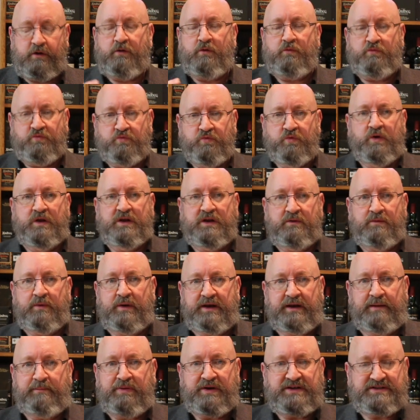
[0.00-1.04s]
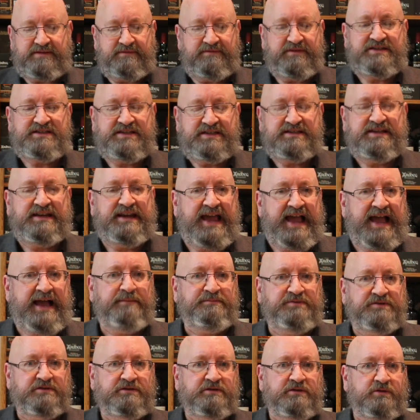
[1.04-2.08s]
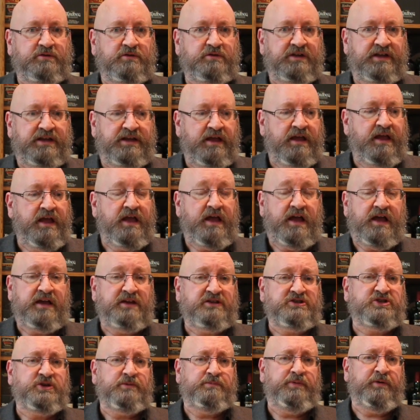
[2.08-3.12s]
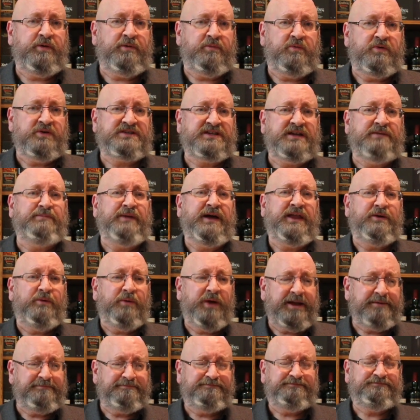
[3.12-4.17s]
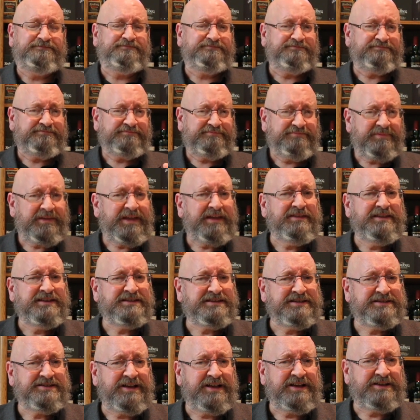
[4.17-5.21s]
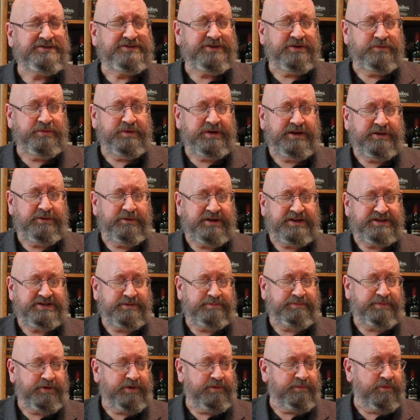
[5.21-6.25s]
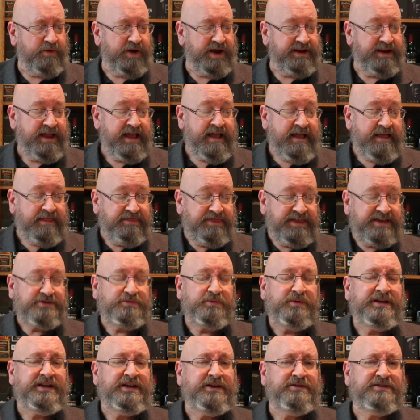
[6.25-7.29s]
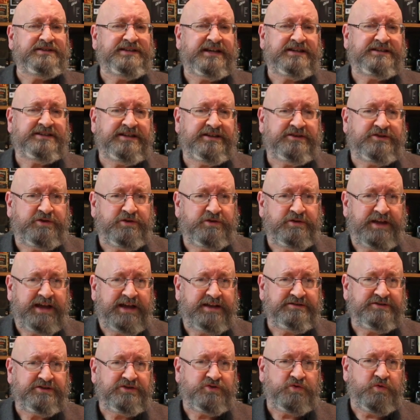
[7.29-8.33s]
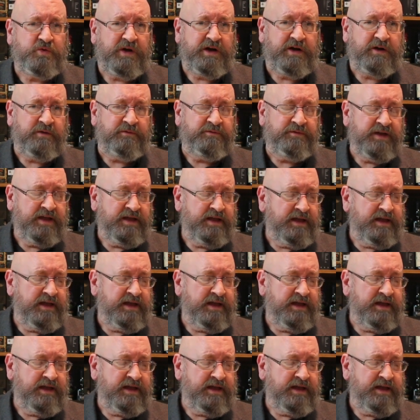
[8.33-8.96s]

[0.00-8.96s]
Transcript: are really, really impressive. This is an absolutely superb whiskey. By the way, this is also a really, really superb wine. This one here is actually a 2012.